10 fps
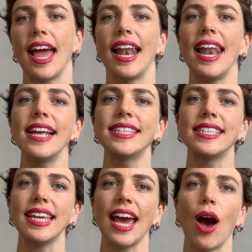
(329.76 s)
Let's
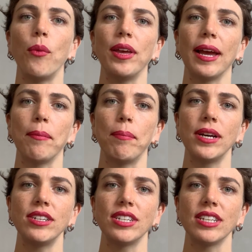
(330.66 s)
see how we can
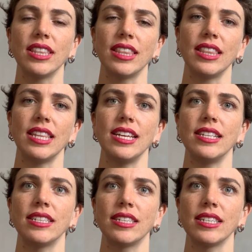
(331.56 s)
put
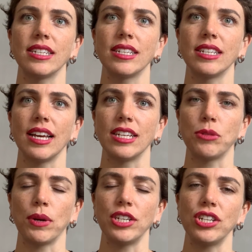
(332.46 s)
these
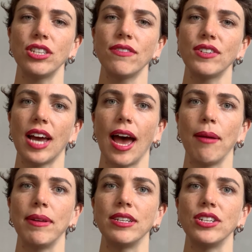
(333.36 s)
expressions of time
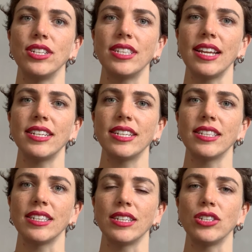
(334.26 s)
into
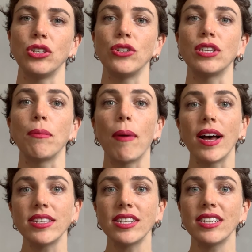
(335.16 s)
sentences using
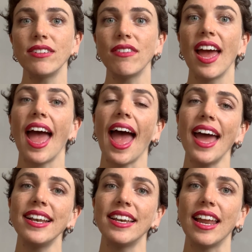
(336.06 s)
positive and
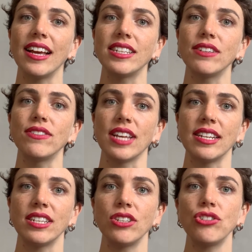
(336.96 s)
negative
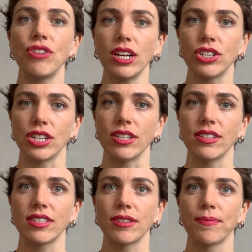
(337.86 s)
sentence
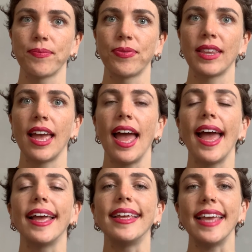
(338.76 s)
structures.
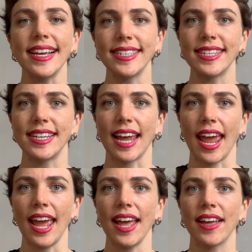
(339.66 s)

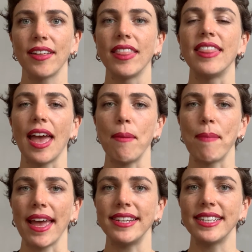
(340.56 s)
Yesterday, they
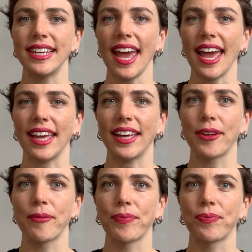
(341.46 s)
baked a cake.
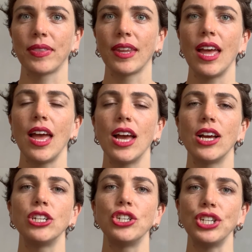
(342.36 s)

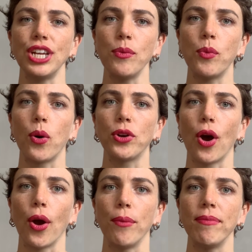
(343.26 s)
She walked
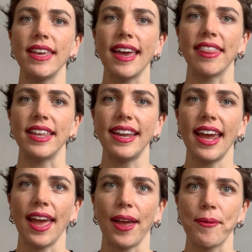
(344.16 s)
home the other
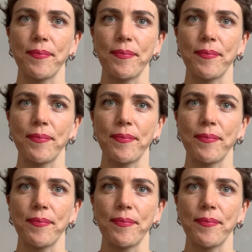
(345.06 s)
day.